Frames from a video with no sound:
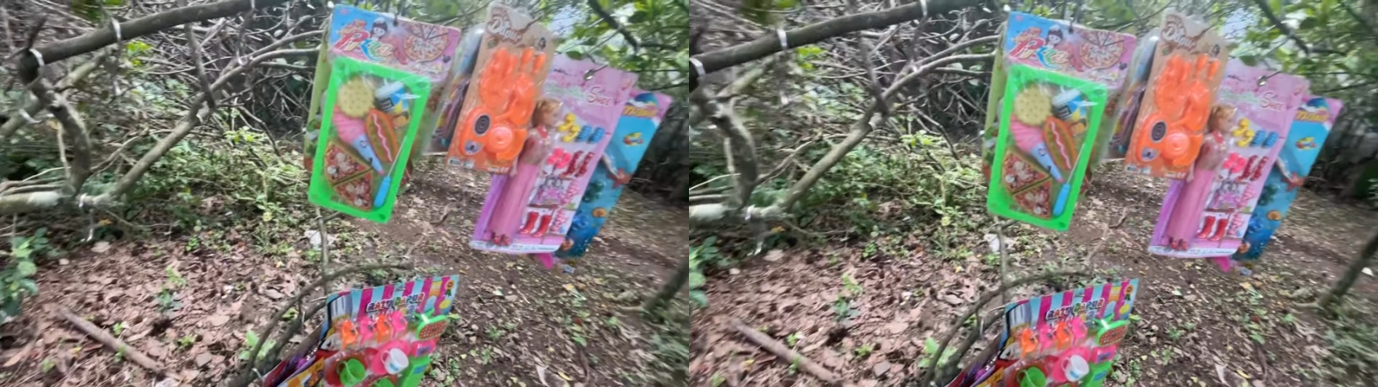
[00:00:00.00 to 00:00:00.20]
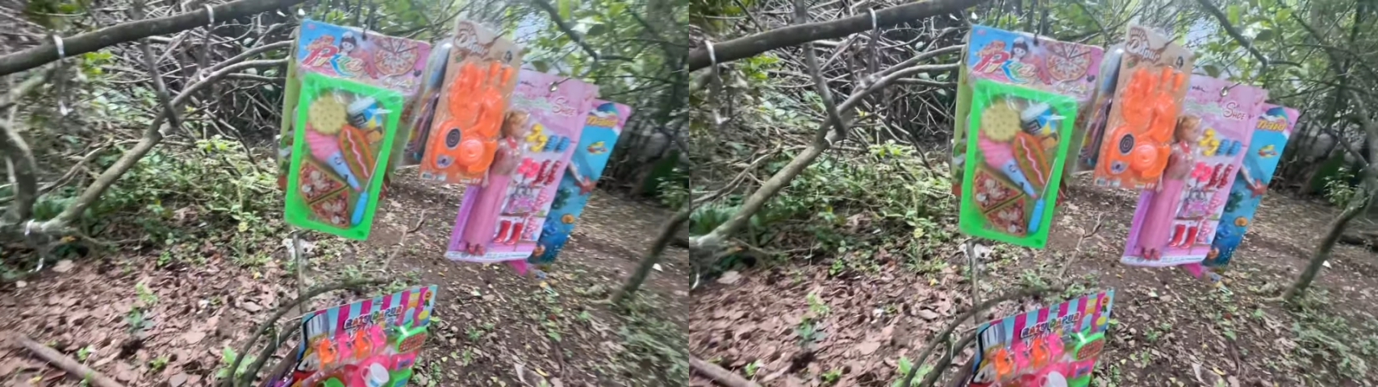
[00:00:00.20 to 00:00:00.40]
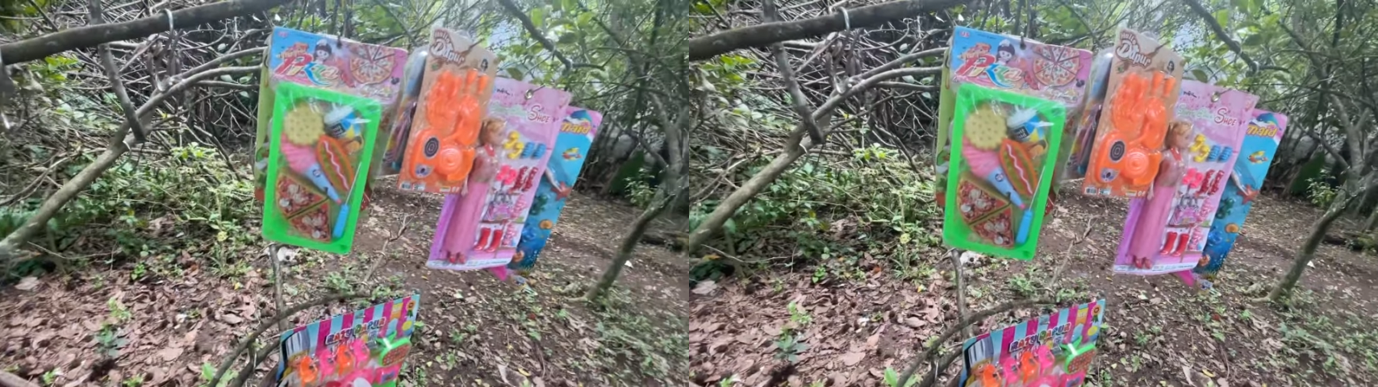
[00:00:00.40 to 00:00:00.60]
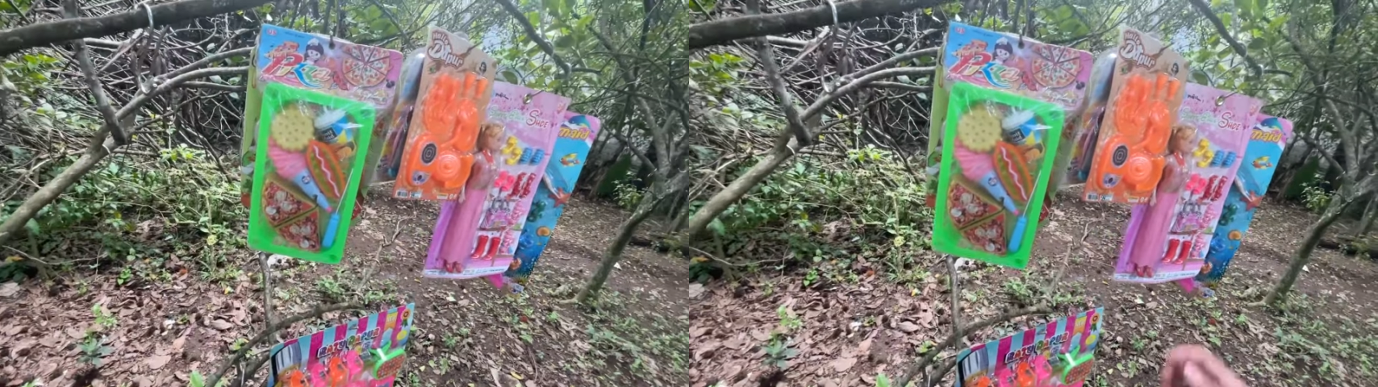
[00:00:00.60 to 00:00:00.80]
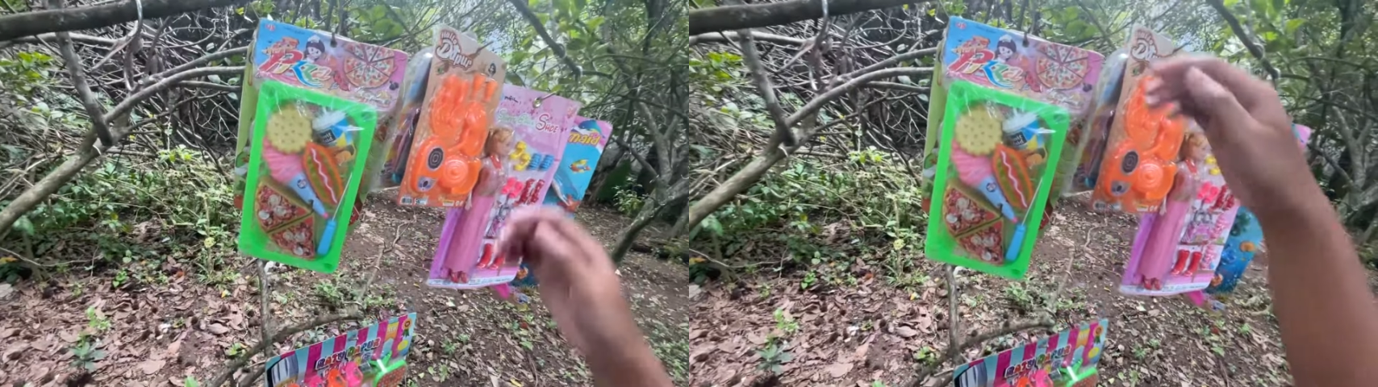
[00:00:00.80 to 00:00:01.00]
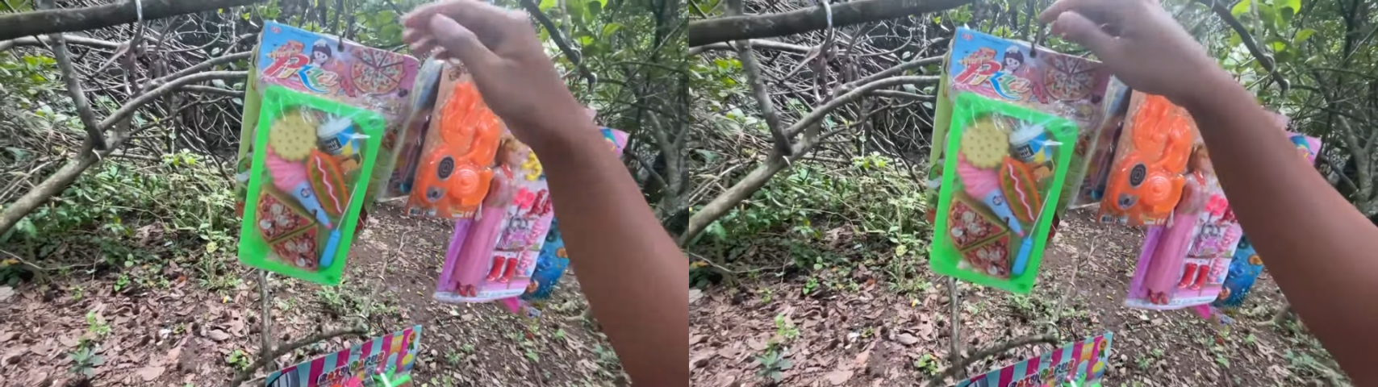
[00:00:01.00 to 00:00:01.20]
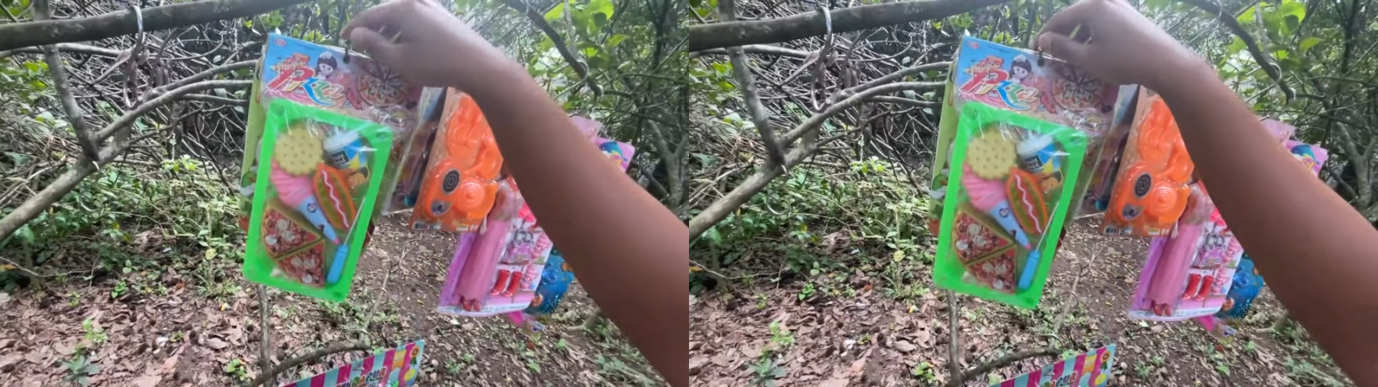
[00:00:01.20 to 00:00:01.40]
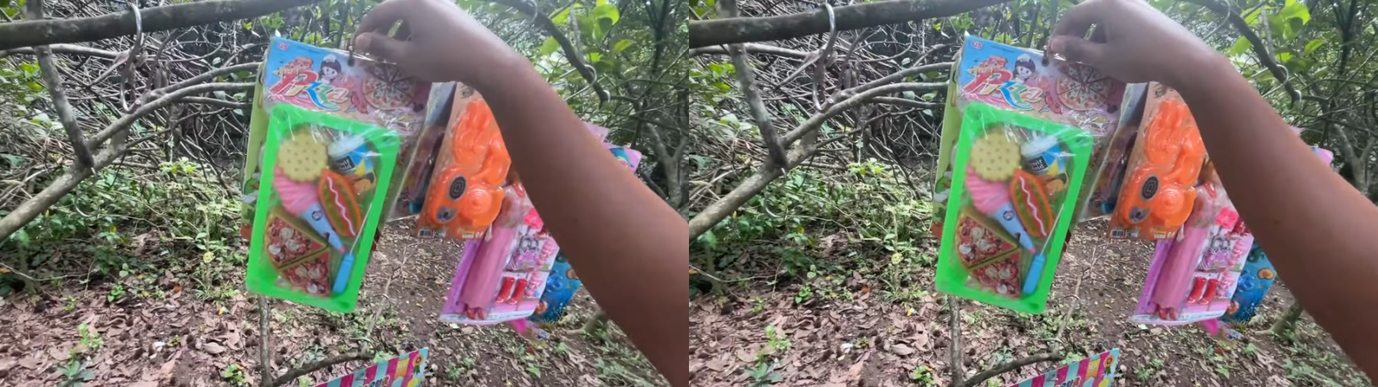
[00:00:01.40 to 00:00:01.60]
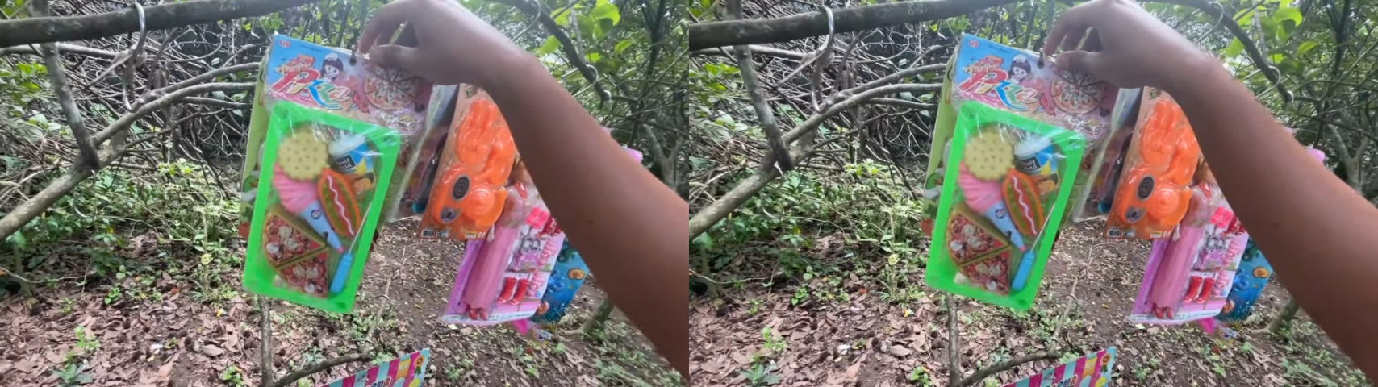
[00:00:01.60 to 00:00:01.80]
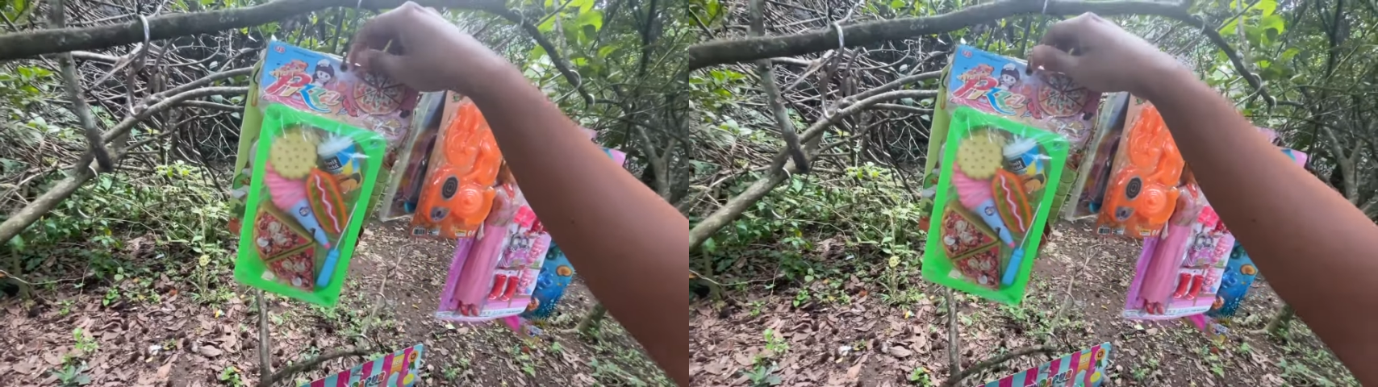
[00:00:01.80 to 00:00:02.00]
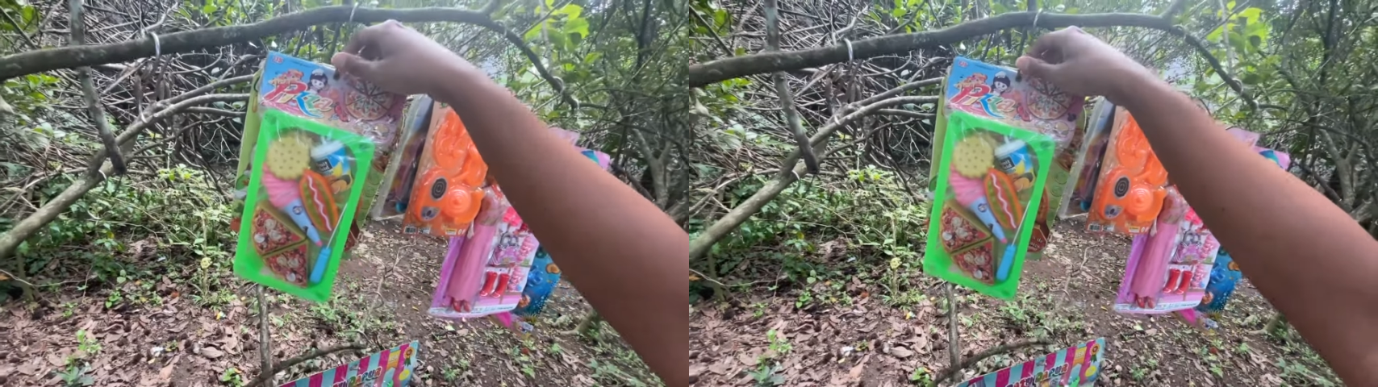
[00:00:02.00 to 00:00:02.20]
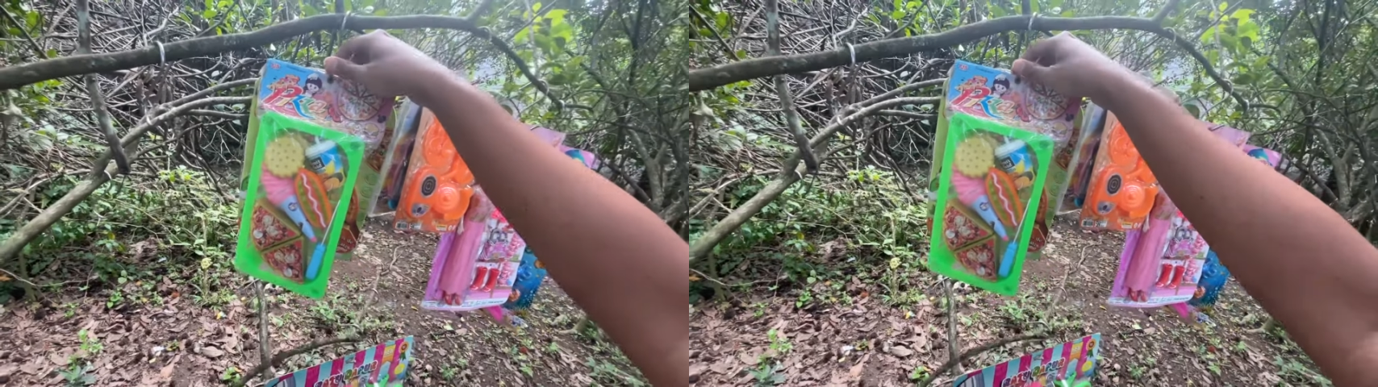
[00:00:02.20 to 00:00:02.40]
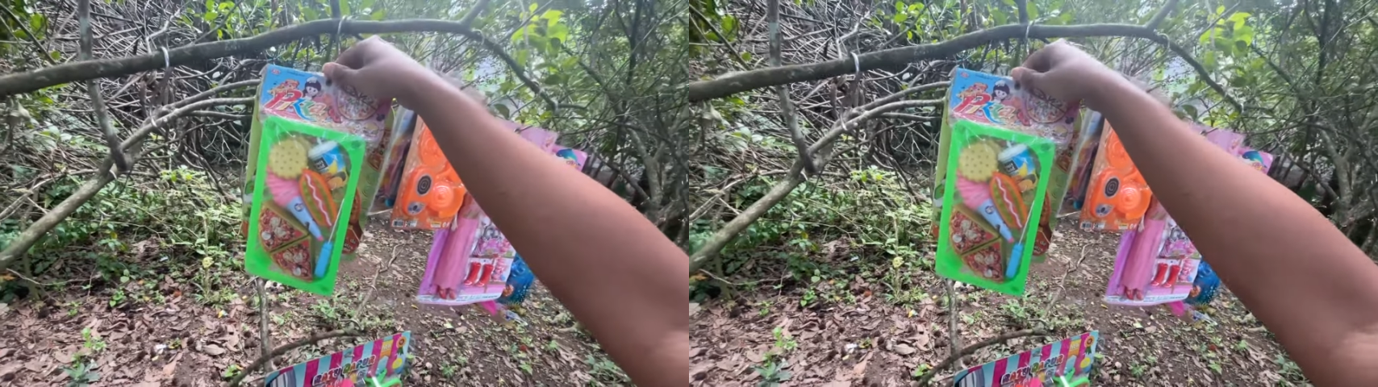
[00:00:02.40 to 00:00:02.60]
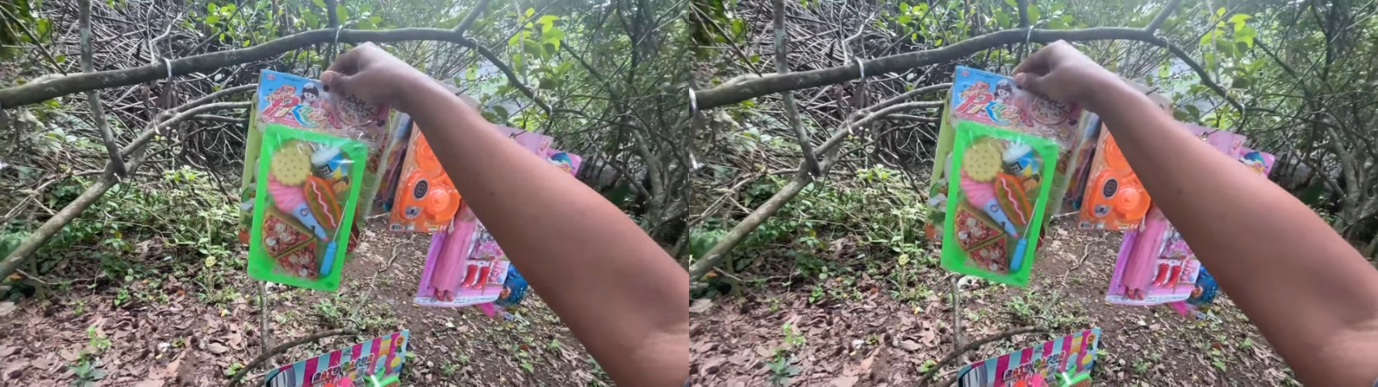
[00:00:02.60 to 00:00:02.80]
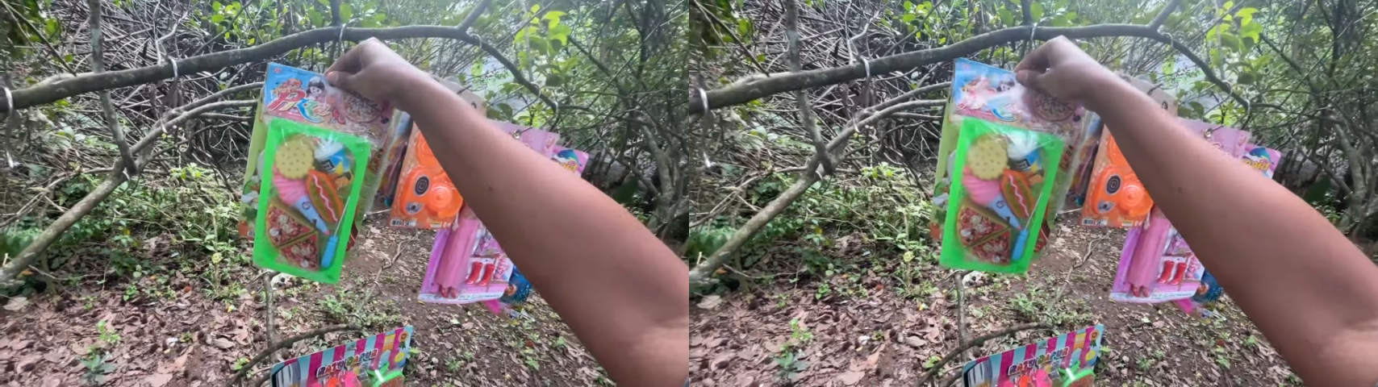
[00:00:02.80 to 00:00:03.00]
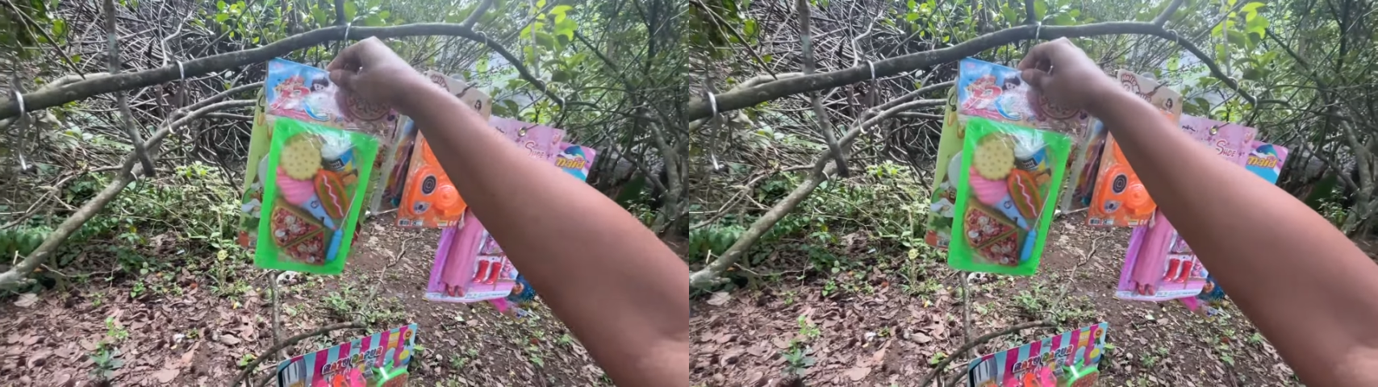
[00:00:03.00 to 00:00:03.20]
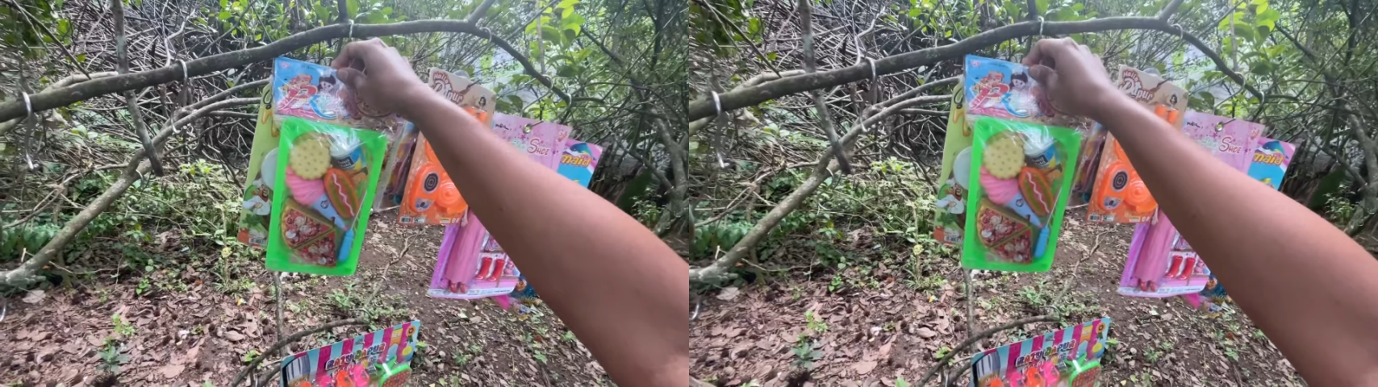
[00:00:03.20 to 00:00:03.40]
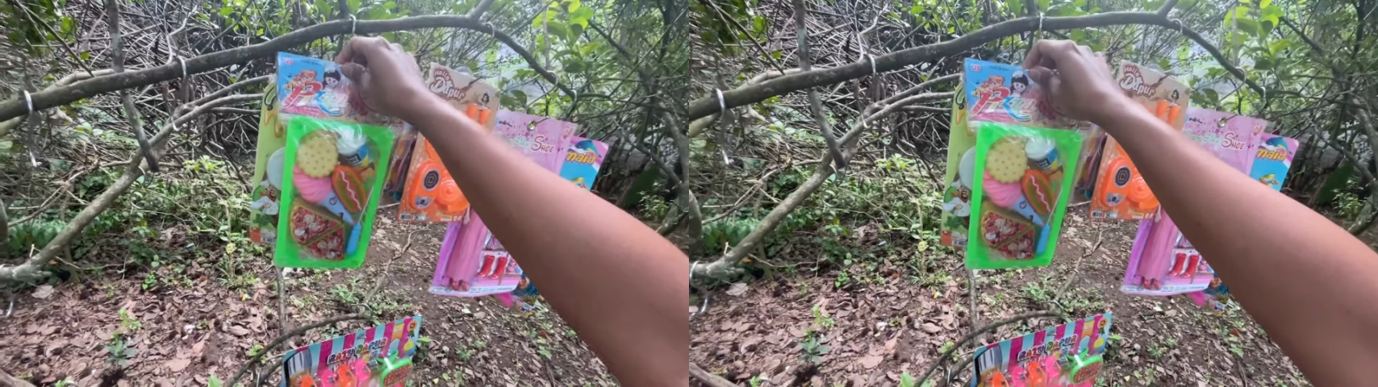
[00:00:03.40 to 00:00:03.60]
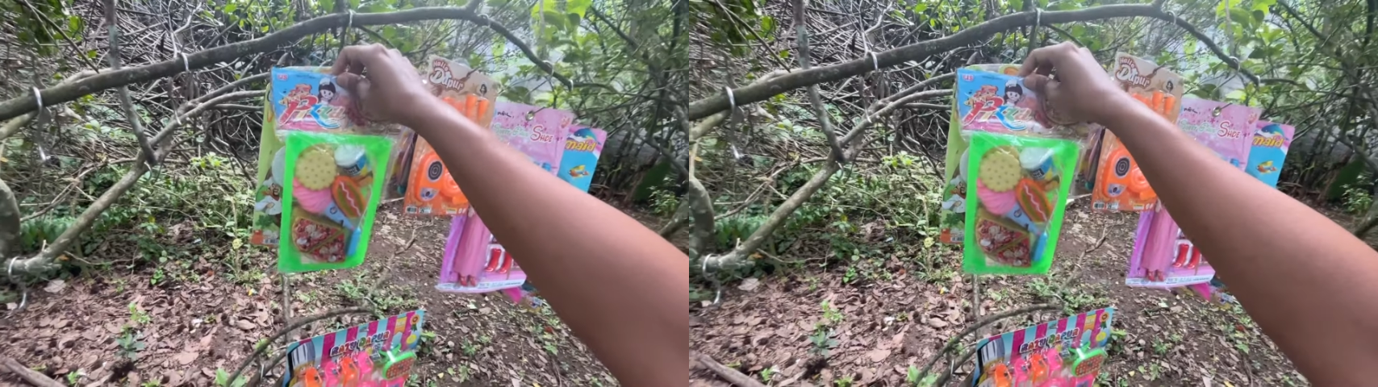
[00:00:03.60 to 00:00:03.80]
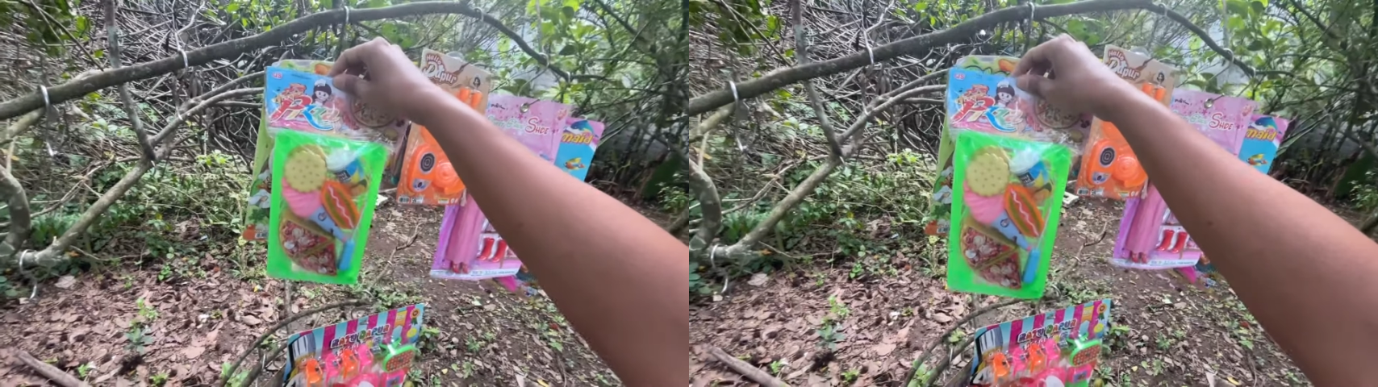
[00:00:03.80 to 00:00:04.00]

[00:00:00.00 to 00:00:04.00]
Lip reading: Nobody's mouth can be seen.